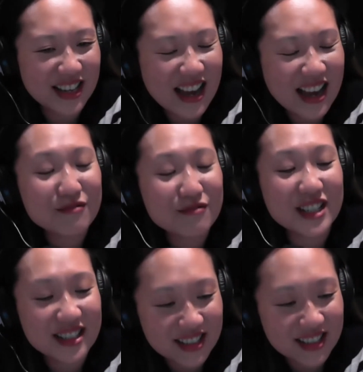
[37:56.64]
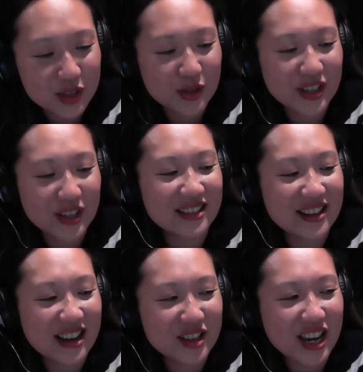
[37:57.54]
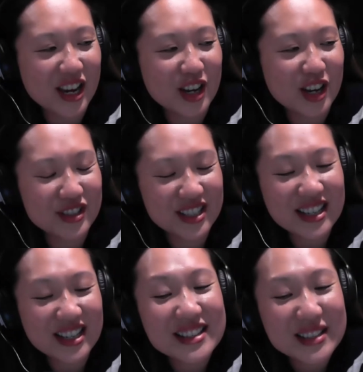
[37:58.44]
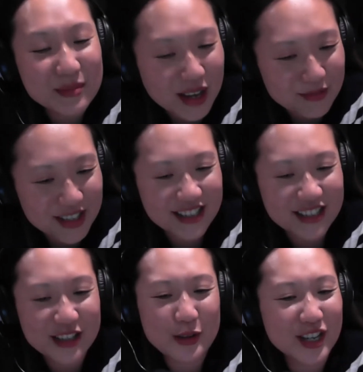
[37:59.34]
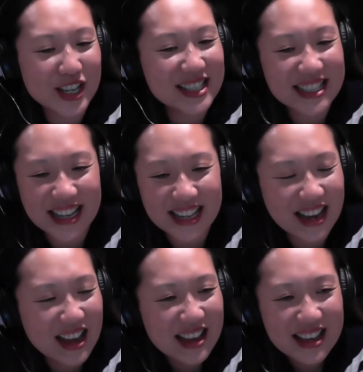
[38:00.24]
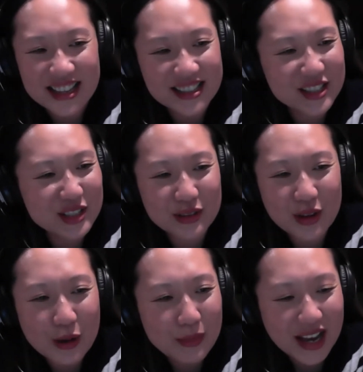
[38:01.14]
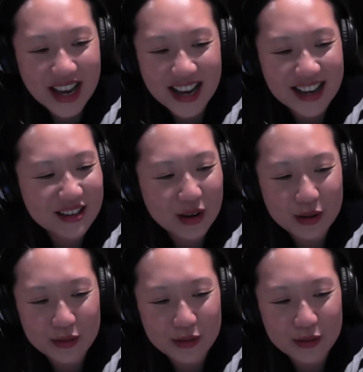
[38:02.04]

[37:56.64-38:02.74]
I recently taught in an educational studies department at a university, and it's still not part of